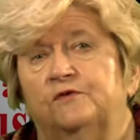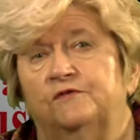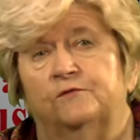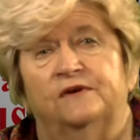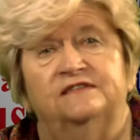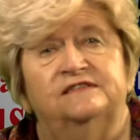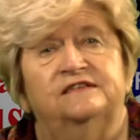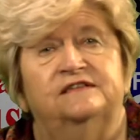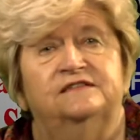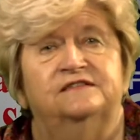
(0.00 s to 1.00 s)
and the
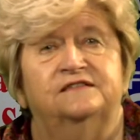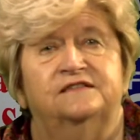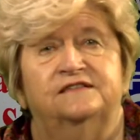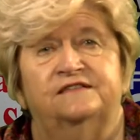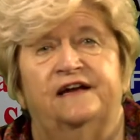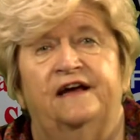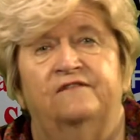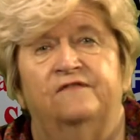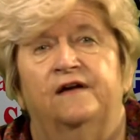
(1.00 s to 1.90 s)
residents and the staff.